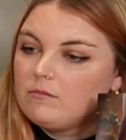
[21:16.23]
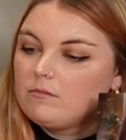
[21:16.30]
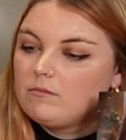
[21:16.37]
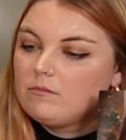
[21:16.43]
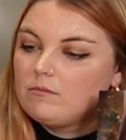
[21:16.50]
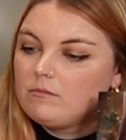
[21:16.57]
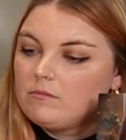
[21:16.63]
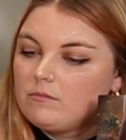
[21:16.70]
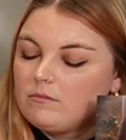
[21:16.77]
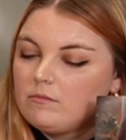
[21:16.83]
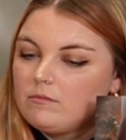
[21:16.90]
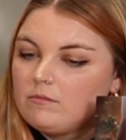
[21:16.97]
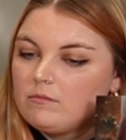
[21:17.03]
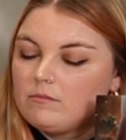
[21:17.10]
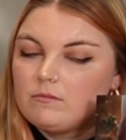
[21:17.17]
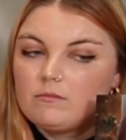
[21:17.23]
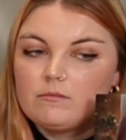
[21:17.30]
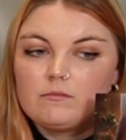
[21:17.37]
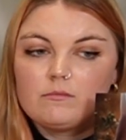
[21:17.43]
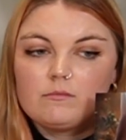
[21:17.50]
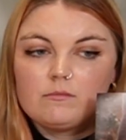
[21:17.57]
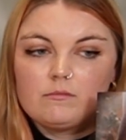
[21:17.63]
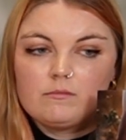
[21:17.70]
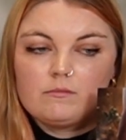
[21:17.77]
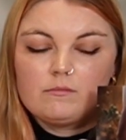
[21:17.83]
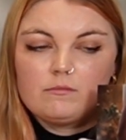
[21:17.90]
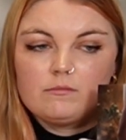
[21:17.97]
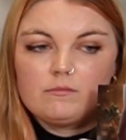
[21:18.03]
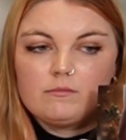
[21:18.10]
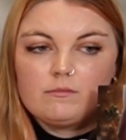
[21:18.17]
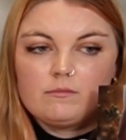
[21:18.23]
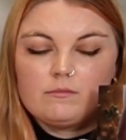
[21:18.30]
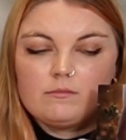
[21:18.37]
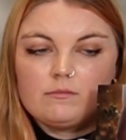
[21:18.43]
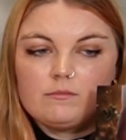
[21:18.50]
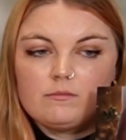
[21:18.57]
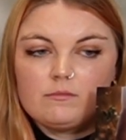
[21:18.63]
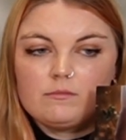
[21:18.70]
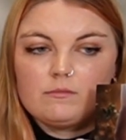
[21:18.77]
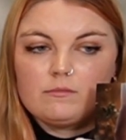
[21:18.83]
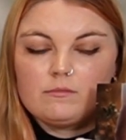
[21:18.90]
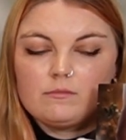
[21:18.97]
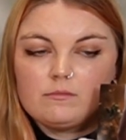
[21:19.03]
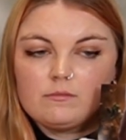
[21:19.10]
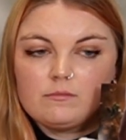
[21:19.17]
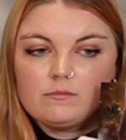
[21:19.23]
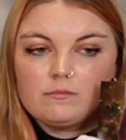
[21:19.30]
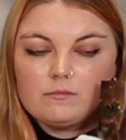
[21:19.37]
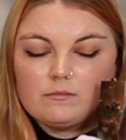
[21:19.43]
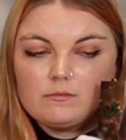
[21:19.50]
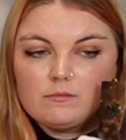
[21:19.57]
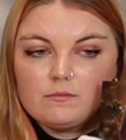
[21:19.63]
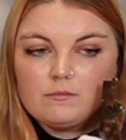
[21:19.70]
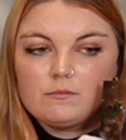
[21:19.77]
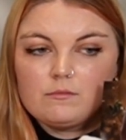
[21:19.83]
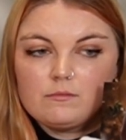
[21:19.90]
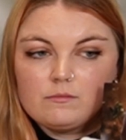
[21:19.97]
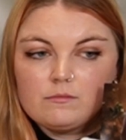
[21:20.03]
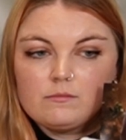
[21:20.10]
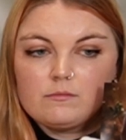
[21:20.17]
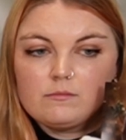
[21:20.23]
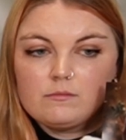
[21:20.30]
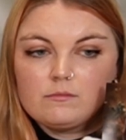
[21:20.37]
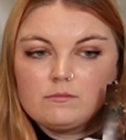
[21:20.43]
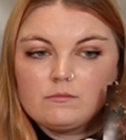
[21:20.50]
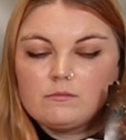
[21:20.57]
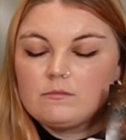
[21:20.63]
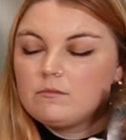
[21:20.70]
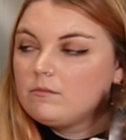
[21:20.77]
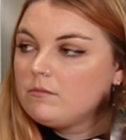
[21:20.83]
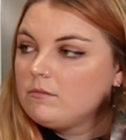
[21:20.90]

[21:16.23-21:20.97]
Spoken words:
This person isn't speaking.